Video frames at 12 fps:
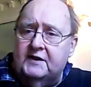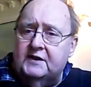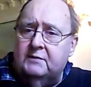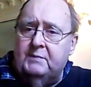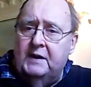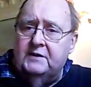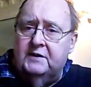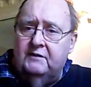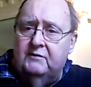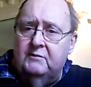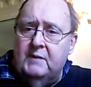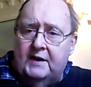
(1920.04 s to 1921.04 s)

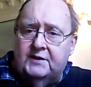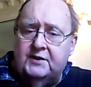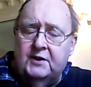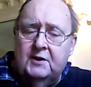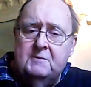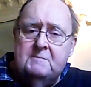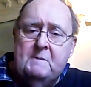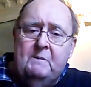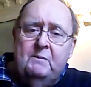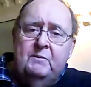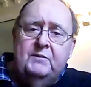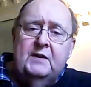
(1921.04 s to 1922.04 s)
expensive mess
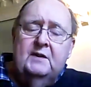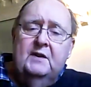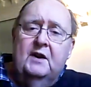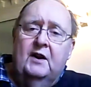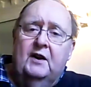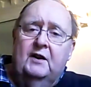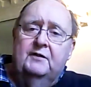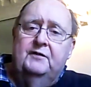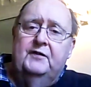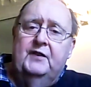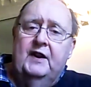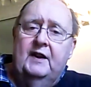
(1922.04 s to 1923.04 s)
of
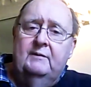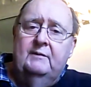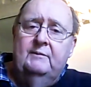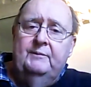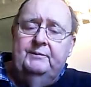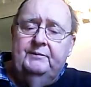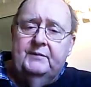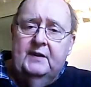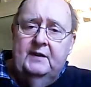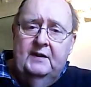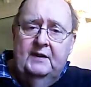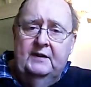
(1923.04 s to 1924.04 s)

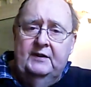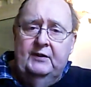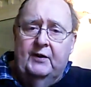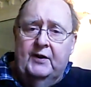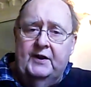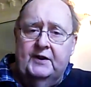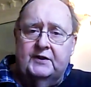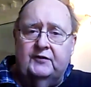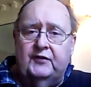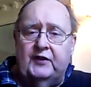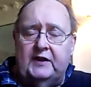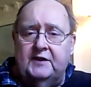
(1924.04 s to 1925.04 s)
lawyers'
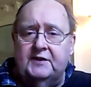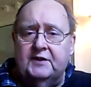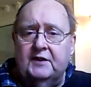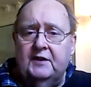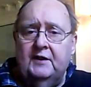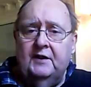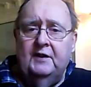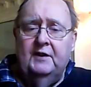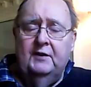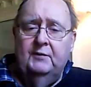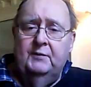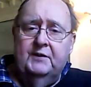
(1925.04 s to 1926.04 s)
fees,
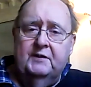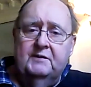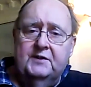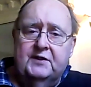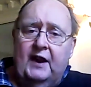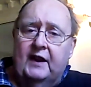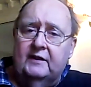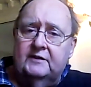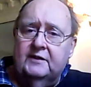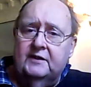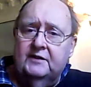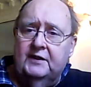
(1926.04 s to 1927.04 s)
with the
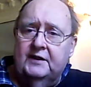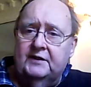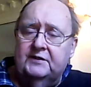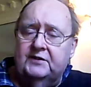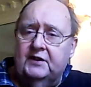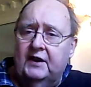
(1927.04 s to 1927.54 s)
result that